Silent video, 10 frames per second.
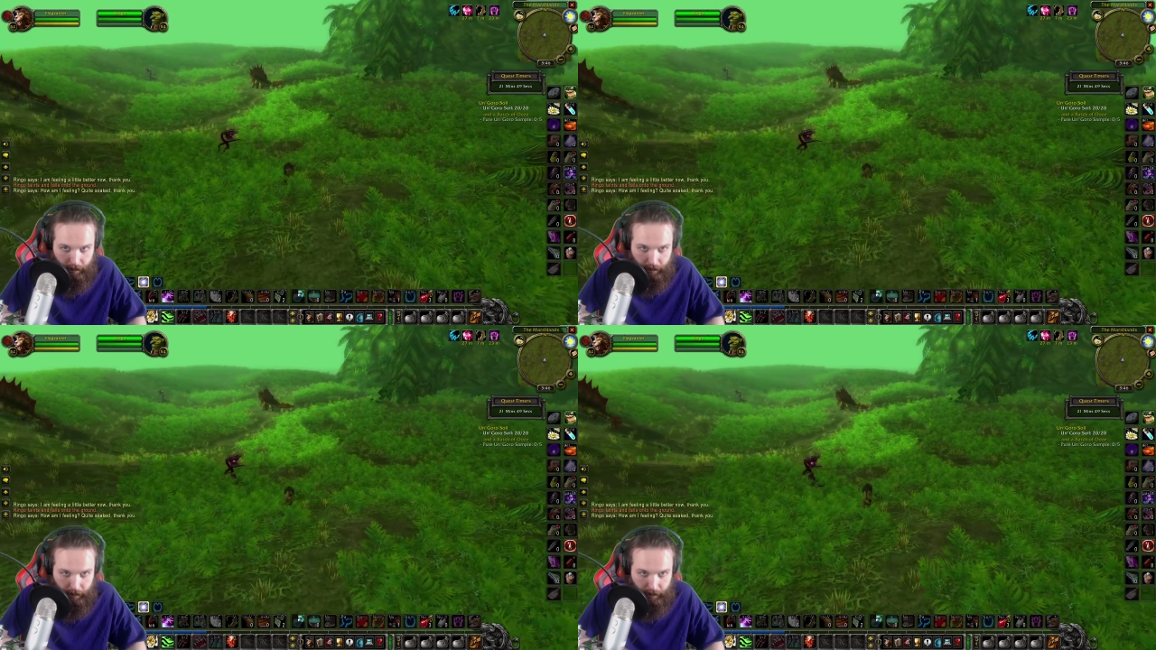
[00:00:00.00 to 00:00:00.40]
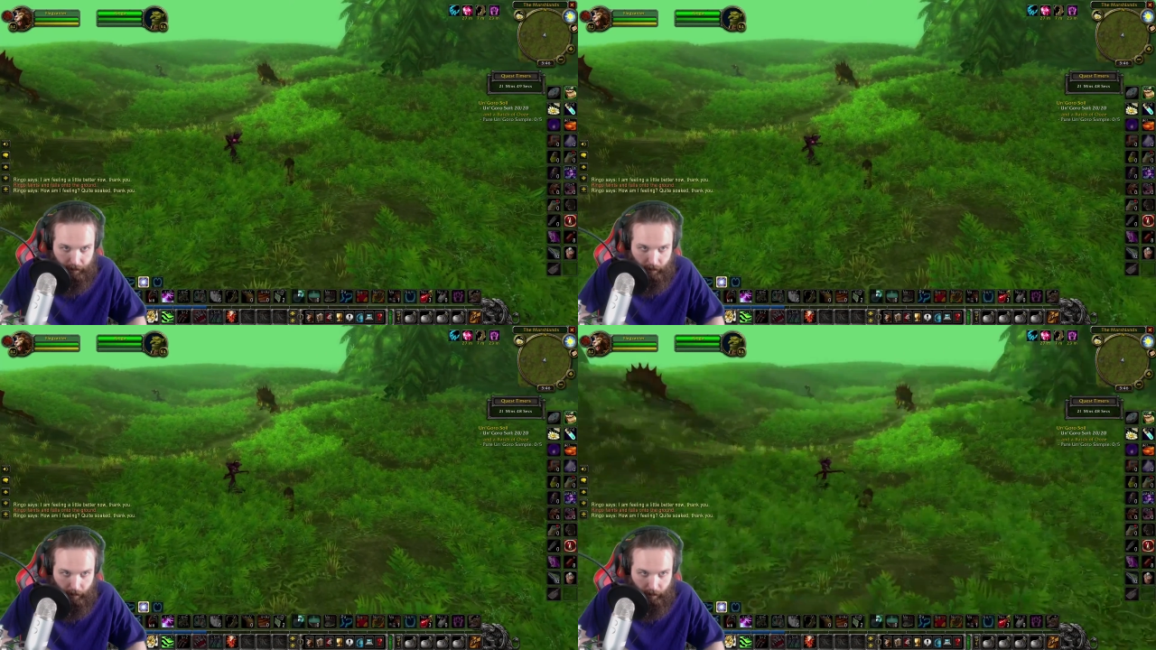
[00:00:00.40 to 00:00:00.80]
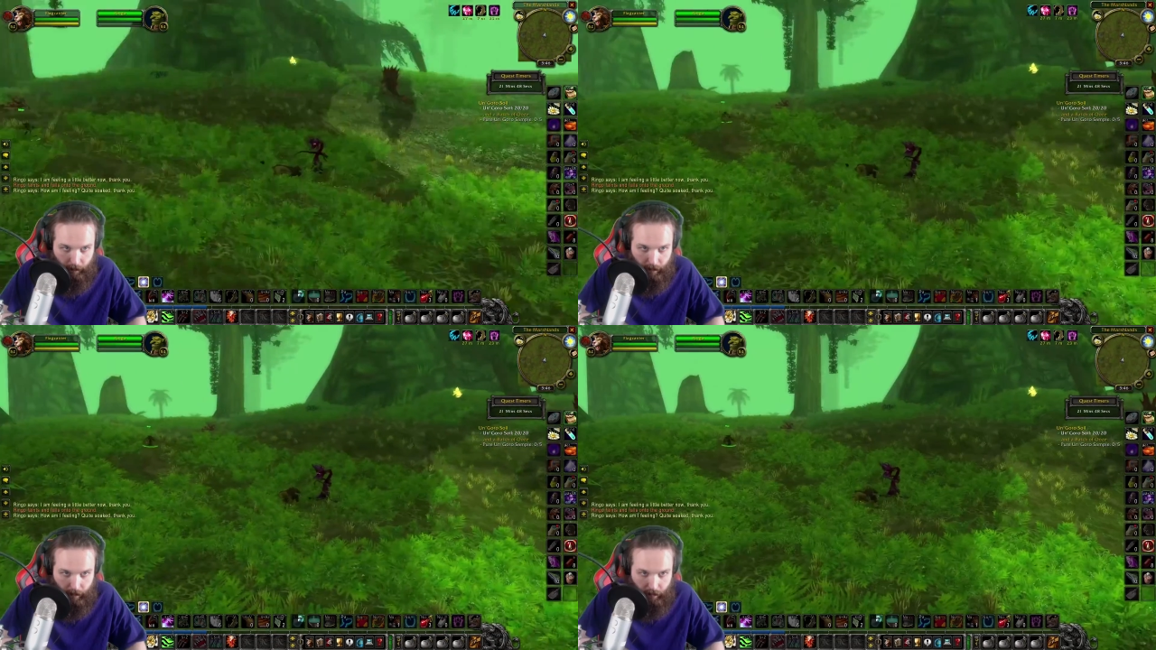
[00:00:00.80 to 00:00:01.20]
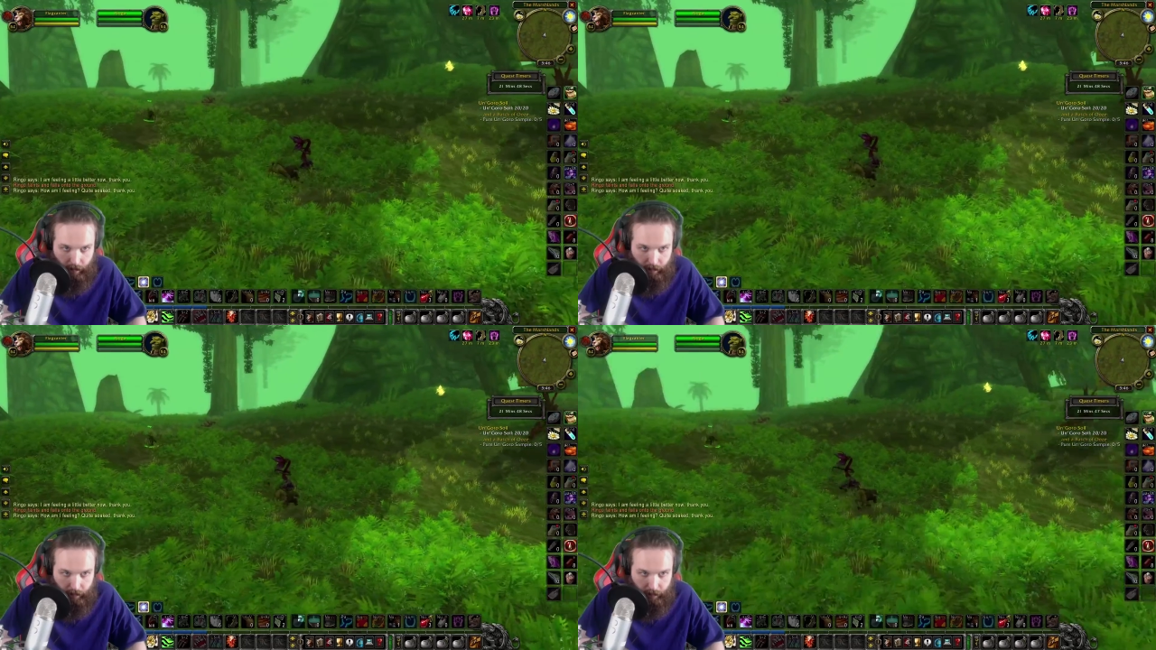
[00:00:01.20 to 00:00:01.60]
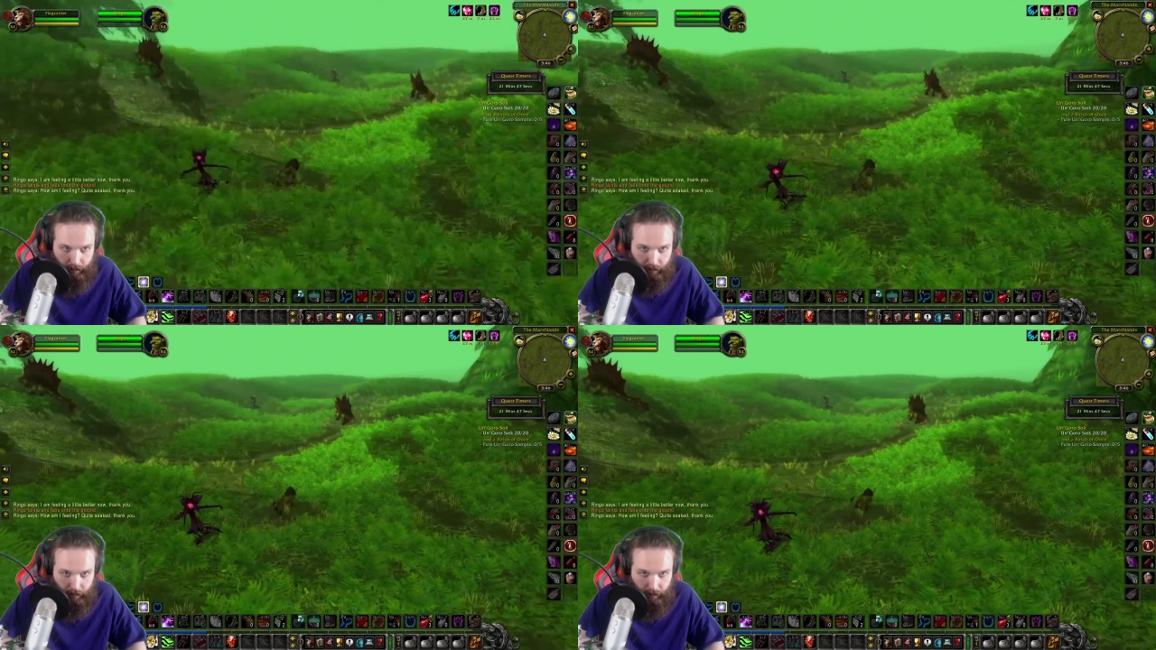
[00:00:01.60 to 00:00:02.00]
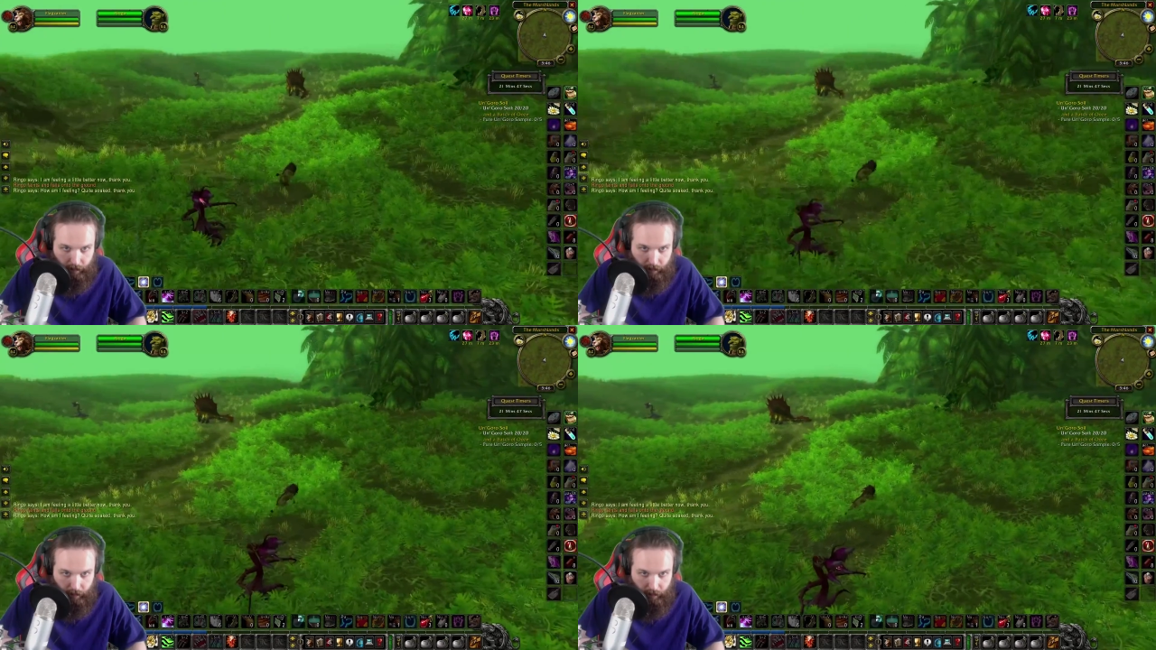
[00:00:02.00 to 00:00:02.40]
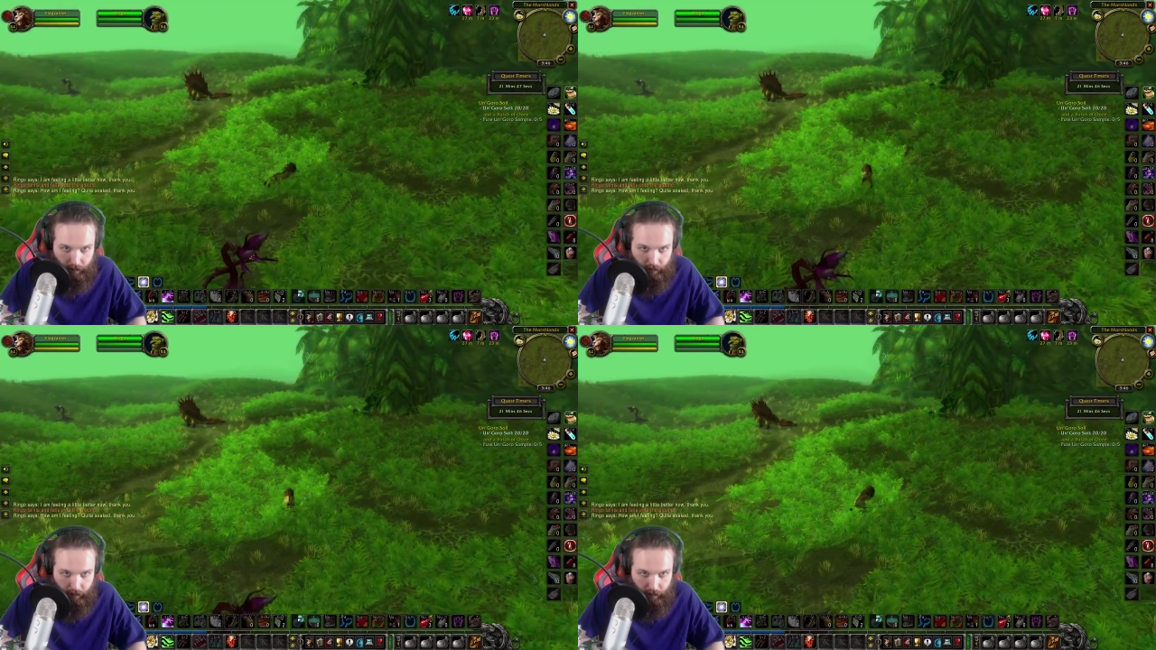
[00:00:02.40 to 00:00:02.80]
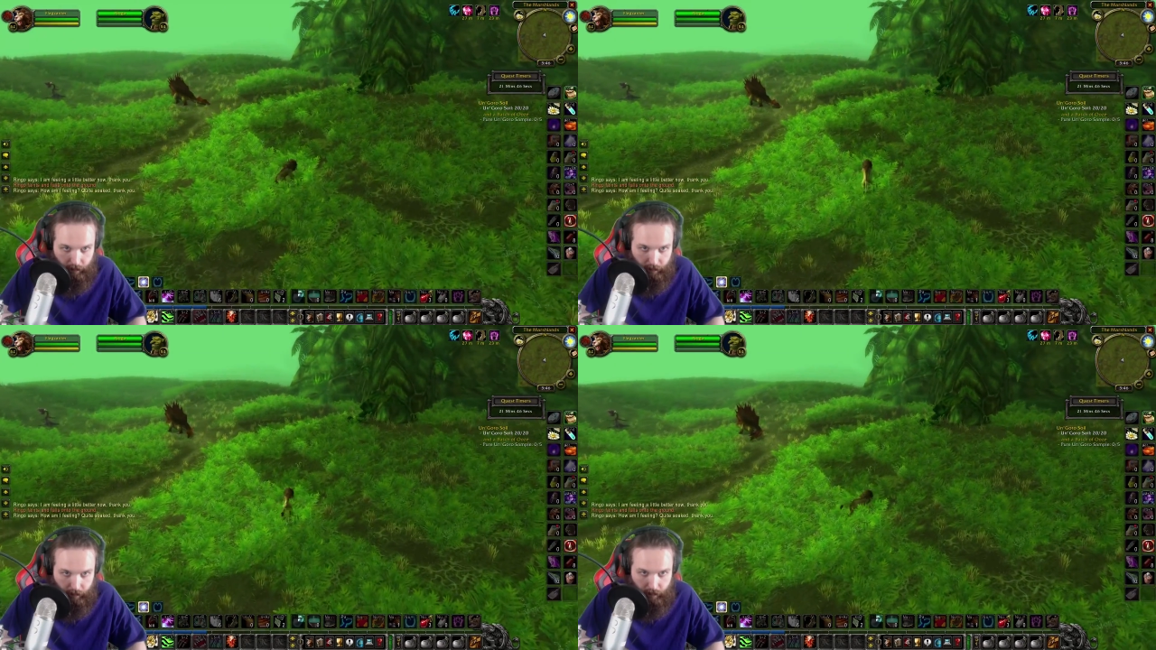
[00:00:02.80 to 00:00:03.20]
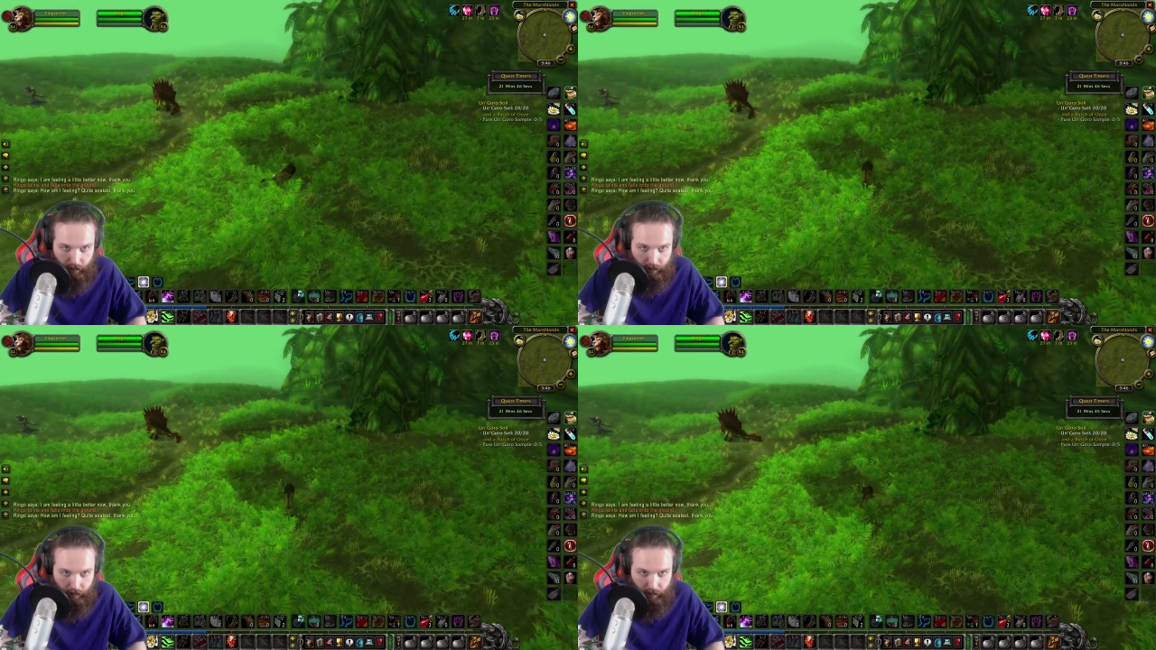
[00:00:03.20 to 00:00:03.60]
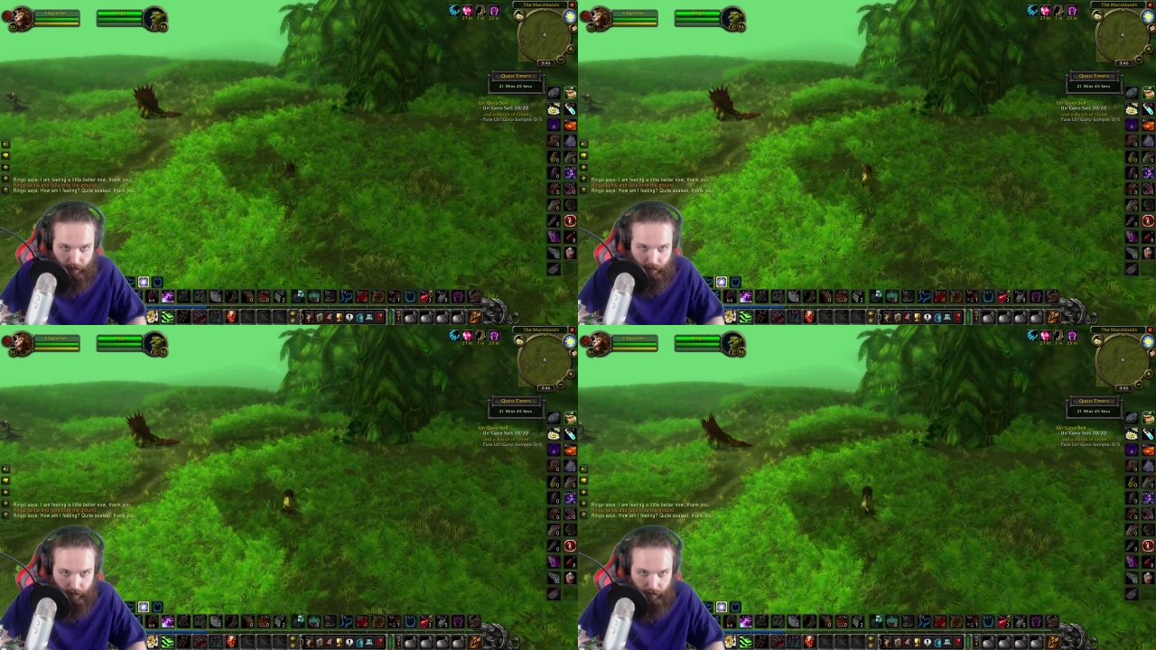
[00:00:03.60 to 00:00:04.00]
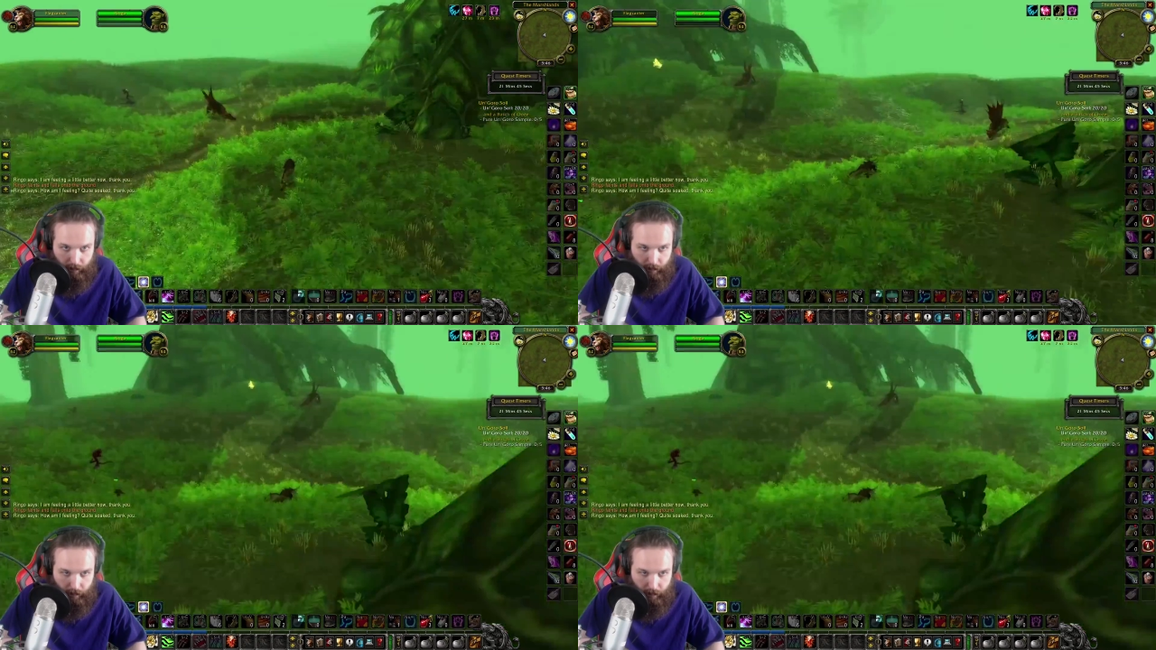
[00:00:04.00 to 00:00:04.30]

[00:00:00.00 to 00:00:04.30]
[no speech]